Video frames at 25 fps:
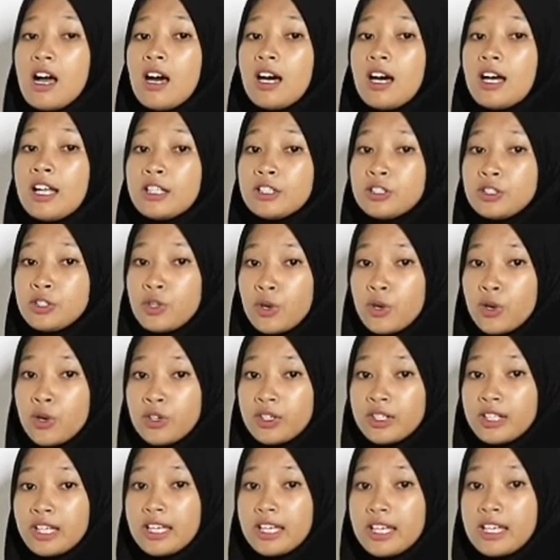
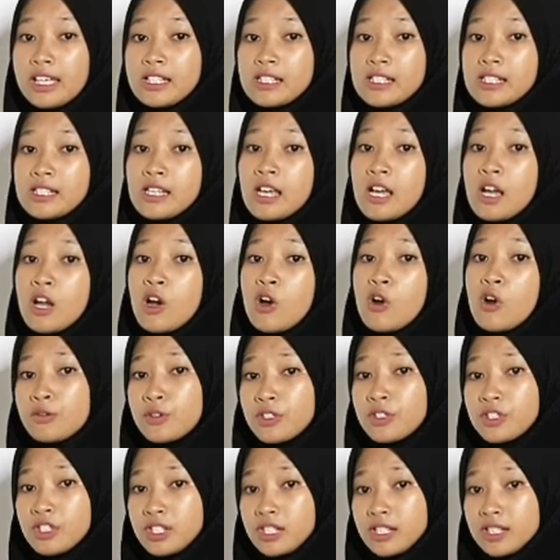although its
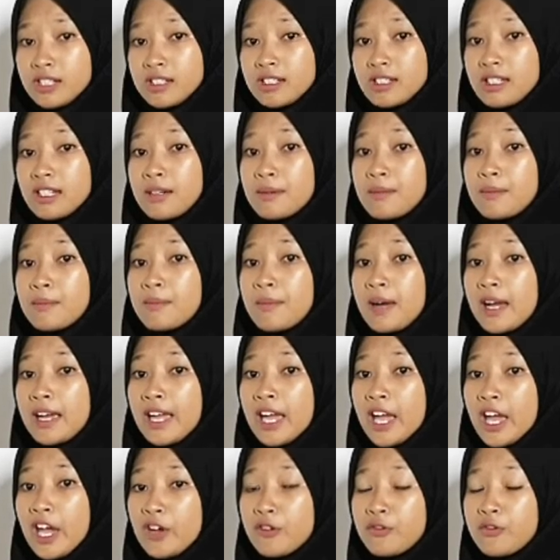function might
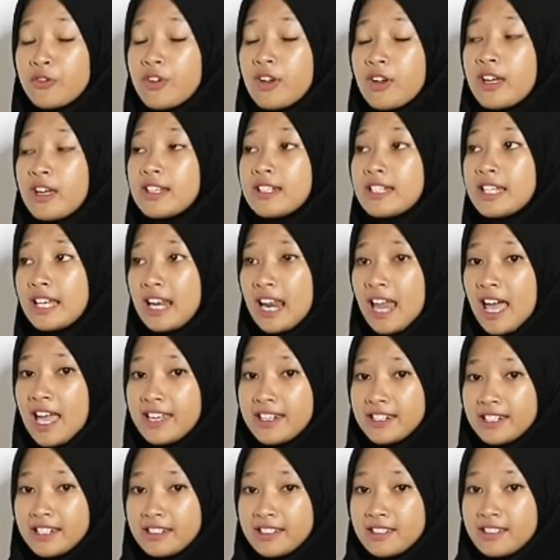have
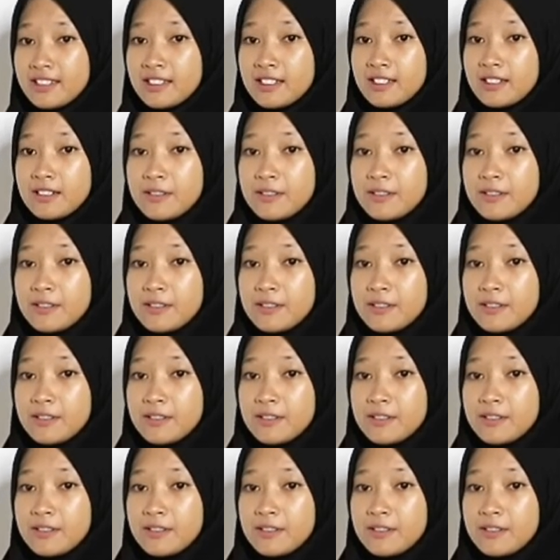declined,